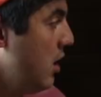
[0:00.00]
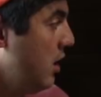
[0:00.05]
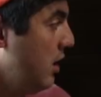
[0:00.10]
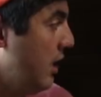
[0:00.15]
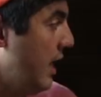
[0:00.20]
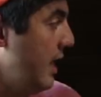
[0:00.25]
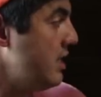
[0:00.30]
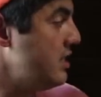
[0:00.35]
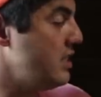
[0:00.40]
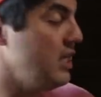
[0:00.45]

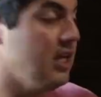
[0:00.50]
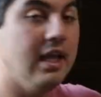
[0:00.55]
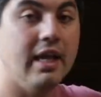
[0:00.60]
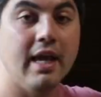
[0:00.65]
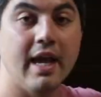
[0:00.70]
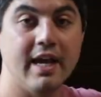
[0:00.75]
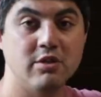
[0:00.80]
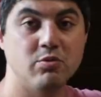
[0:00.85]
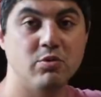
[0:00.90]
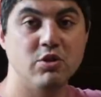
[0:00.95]

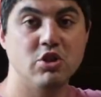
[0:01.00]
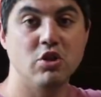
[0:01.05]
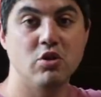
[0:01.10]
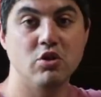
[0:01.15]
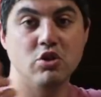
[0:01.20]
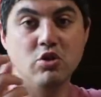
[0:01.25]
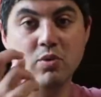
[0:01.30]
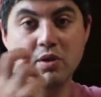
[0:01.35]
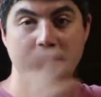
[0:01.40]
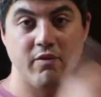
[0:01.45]
Lacey, as we
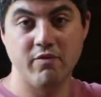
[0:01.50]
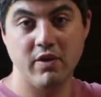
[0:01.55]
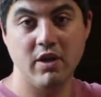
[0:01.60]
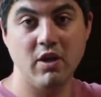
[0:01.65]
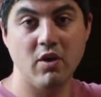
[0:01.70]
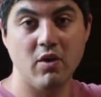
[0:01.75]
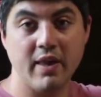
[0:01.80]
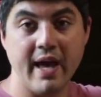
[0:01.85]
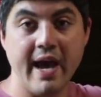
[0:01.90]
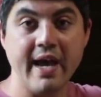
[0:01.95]
showed you in a
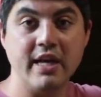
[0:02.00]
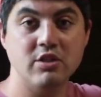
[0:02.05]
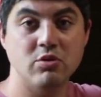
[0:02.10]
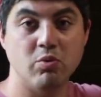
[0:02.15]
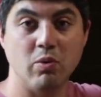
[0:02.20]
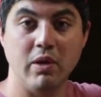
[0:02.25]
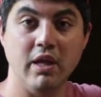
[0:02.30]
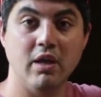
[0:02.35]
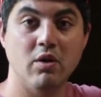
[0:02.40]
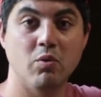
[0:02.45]
video
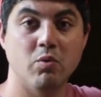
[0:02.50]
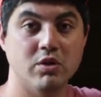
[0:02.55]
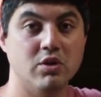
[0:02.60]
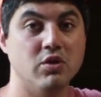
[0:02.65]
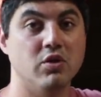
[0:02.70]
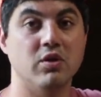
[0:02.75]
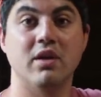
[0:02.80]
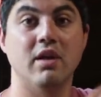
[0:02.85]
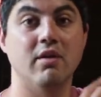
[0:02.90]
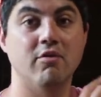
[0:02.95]
last week,
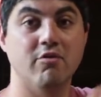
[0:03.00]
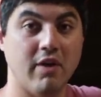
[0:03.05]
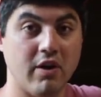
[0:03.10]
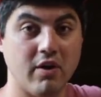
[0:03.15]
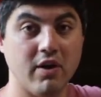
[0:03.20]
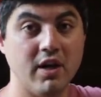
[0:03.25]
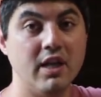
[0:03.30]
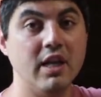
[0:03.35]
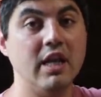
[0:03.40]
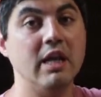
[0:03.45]
was looking
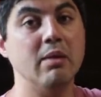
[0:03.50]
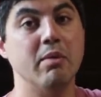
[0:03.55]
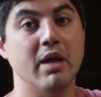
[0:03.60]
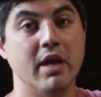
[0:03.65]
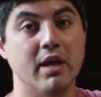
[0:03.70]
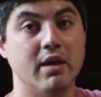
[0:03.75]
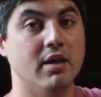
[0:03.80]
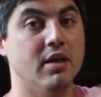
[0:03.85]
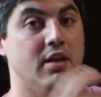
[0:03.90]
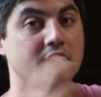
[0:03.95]
very
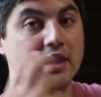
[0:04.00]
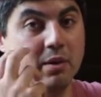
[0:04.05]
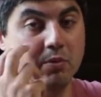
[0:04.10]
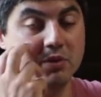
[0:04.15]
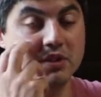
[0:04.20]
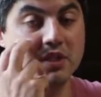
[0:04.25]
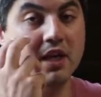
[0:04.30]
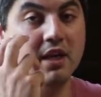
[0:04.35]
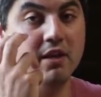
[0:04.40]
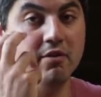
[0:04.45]
anemic.
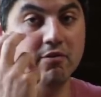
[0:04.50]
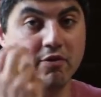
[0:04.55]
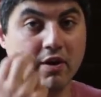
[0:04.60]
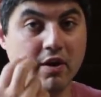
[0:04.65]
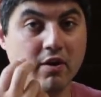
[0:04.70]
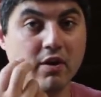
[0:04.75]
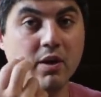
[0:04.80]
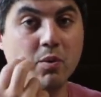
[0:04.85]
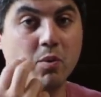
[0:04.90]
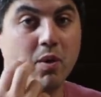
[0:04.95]
That was getting
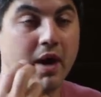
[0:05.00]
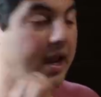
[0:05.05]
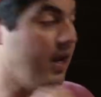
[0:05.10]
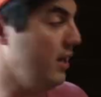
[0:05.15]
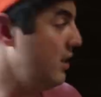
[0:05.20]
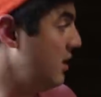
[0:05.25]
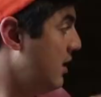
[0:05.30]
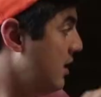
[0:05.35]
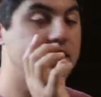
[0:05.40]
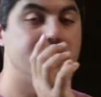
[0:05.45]
very
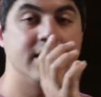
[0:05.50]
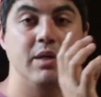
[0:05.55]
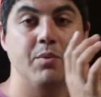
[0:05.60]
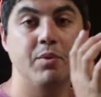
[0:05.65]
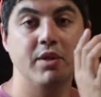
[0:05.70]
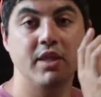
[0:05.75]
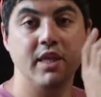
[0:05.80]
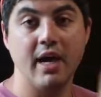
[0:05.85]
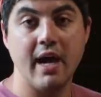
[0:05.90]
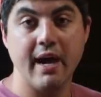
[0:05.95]
white. Let's see
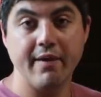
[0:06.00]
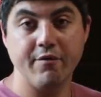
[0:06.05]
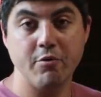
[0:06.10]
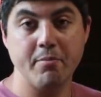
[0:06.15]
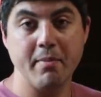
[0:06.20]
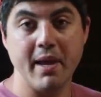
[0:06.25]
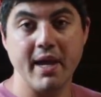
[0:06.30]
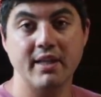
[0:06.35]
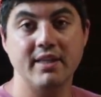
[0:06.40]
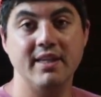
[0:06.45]
what the
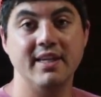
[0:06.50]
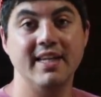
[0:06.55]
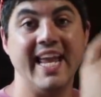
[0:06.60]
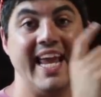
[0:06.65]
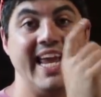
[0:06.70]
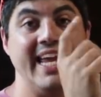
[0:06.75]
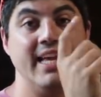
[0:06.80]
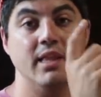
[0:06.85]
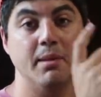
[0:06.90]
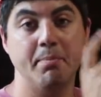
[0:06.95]

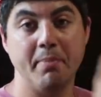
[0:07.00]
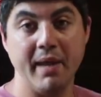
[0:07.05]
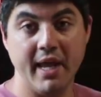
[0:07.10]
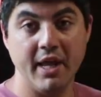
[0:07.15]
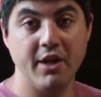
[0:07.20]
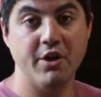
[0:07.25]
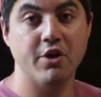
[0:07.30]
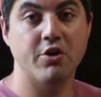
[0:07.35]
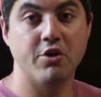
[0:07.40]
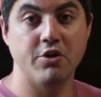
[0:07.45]
ivermectin and the
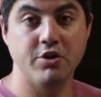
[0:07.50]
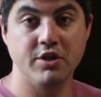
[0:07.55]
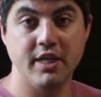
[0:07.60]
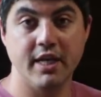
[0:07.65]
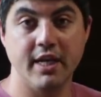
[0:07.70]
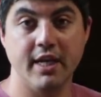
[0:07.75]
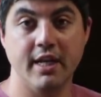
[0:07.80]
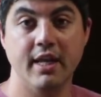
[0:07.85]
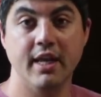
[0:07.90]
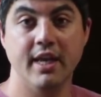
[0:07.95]
Panacur
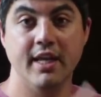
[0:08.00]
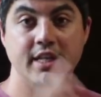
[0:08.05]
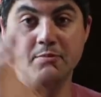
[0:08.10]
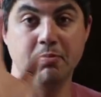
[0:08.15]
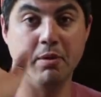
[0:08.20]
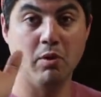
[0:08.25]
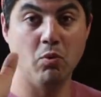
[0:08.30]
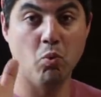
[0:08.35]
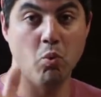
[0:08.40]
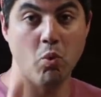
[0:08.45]
did.
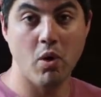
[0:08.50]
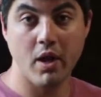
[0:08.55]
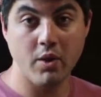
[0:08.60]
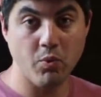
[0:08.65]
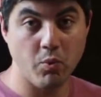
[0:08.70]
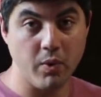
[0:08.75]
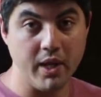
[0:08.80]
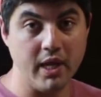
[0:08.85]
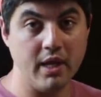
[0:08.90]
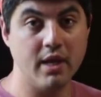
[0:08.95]
It's been
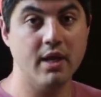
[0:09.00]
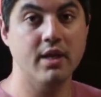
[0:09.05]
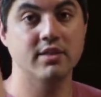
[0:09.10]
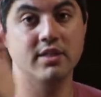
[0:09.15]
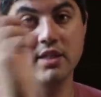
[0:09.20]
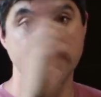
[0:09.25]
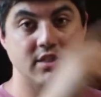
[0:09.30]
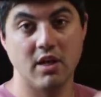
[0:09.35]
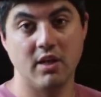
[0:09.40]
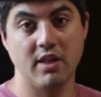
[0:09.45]
1 week
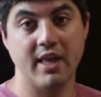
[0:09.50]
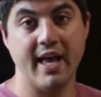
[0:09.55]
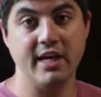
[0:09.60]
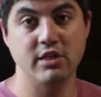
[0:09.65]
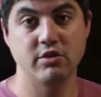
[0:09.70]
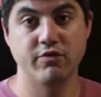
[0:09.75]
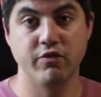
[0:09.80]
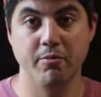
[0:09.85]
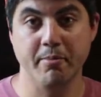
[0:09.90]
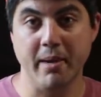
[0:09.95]
since our
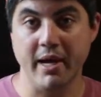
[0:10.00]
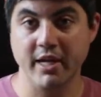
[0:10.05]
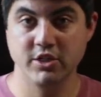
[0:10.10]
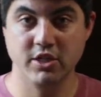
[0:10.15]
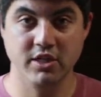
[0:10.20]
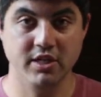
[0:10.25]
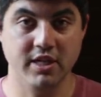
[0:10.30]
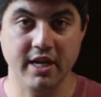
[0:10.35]
last FAMACHA